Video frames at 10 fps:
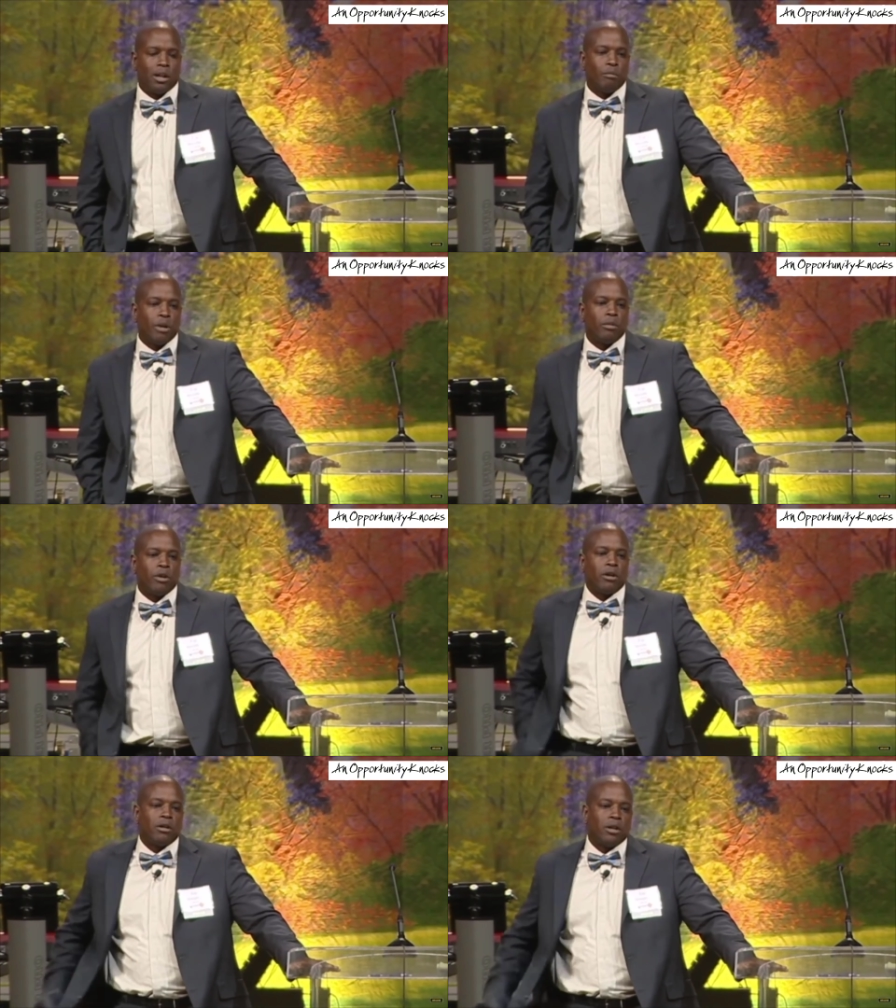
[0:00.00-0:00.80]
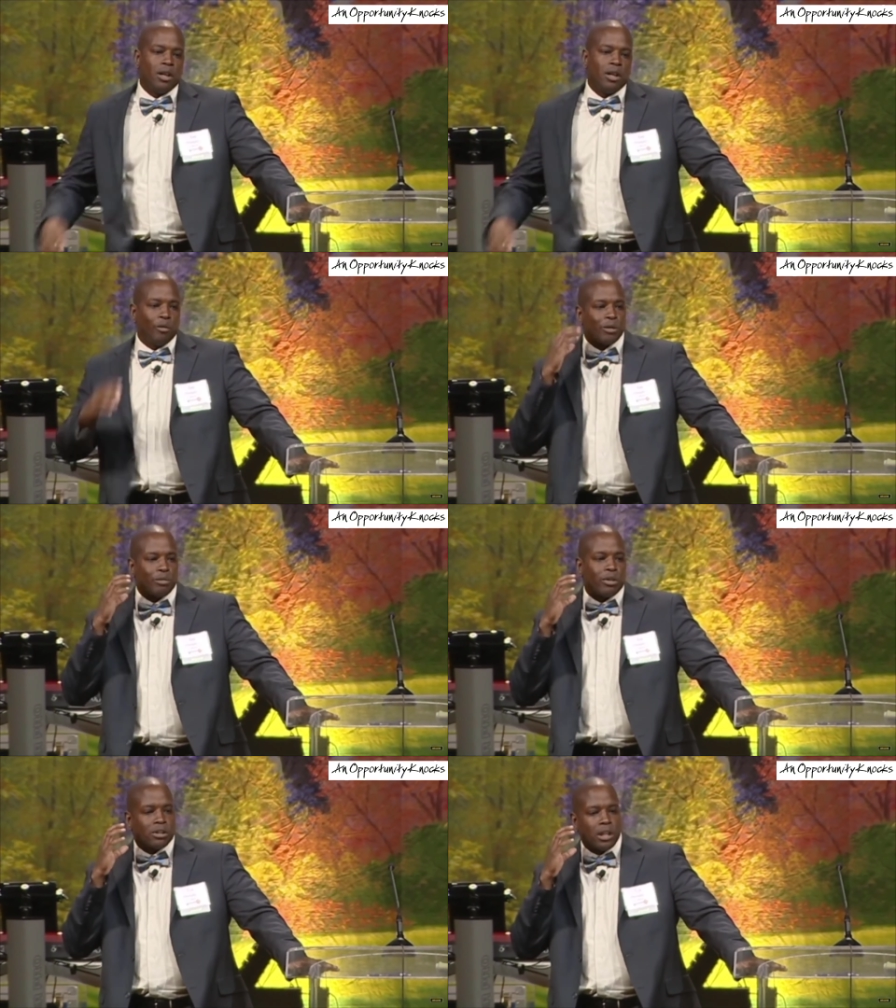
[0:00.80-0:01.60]
and I remember her
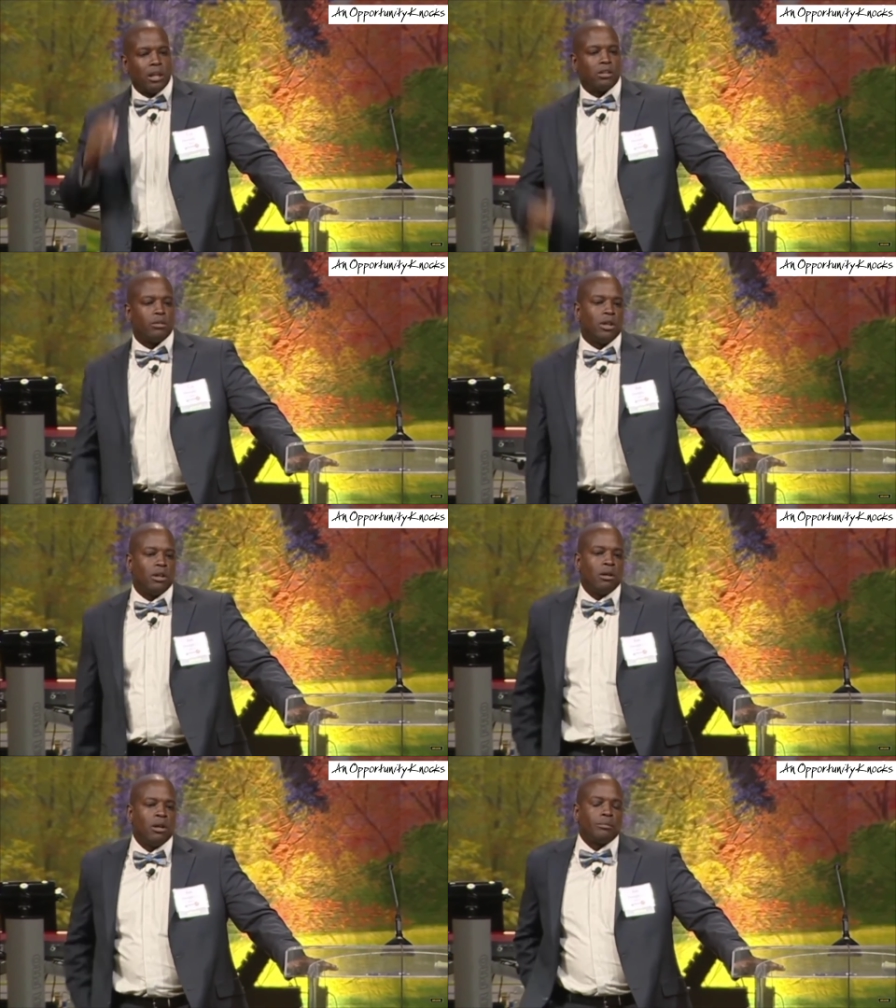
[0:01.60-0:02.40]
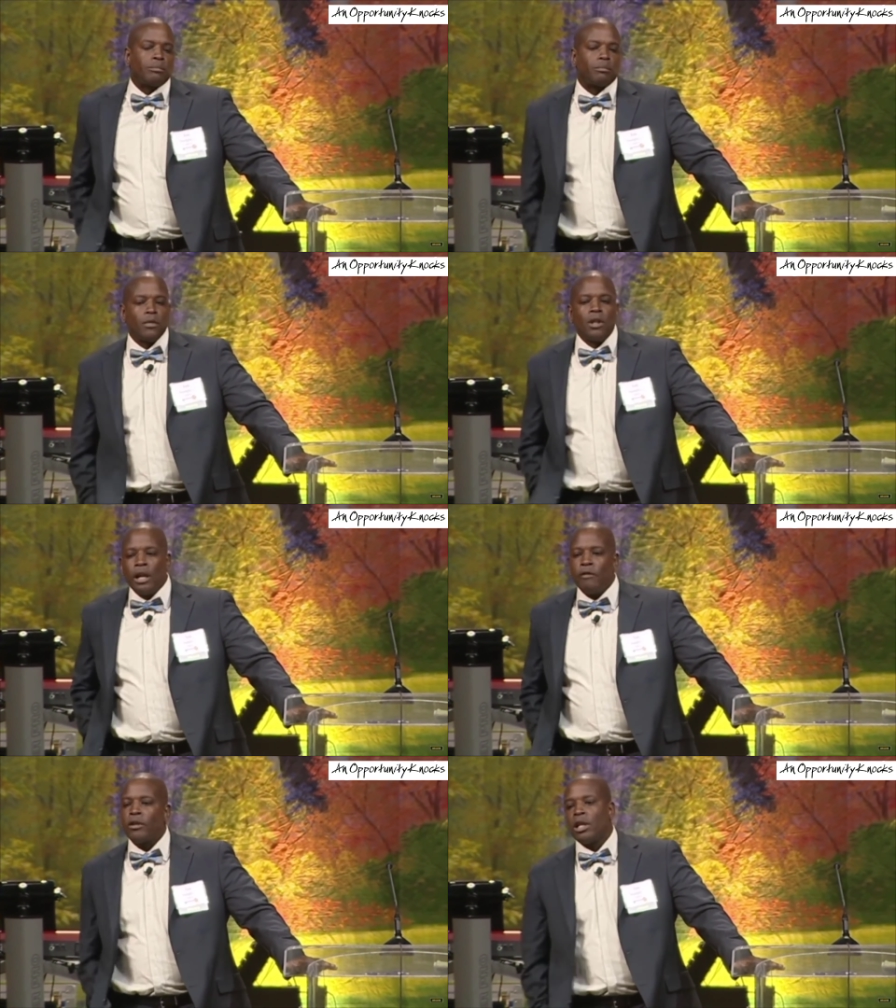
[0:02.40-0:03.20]
whispering and saying to me,
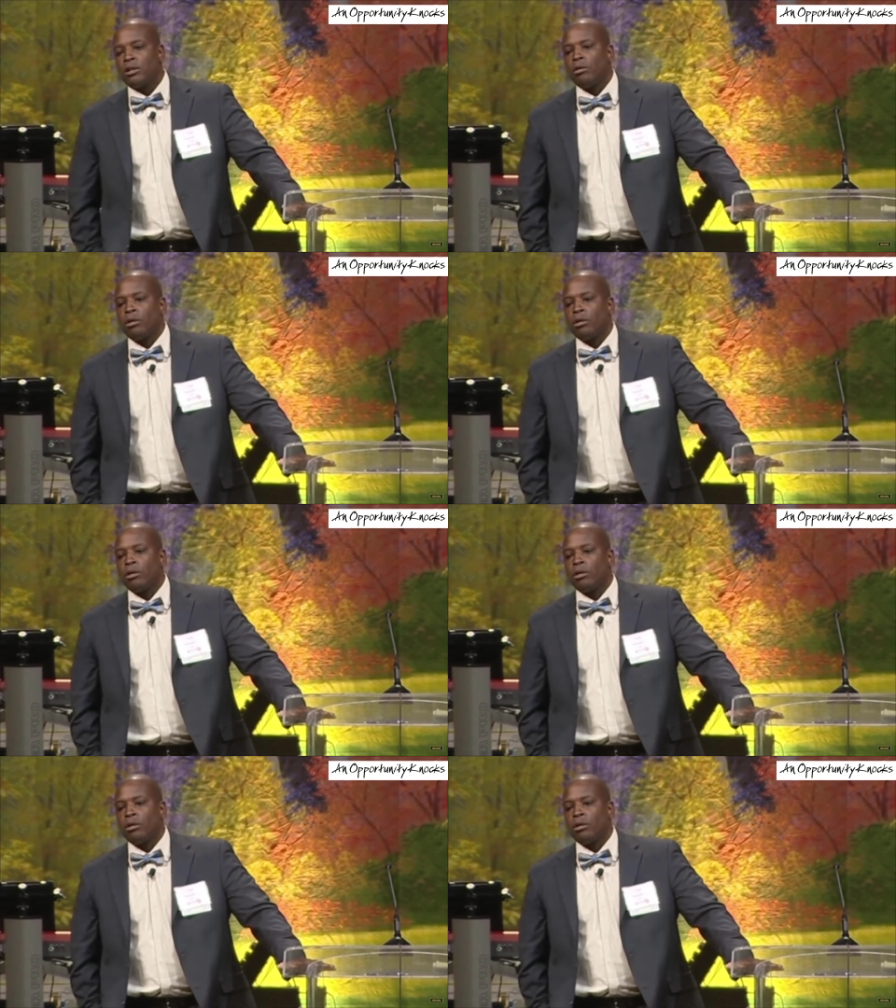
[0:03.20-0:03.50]
everything's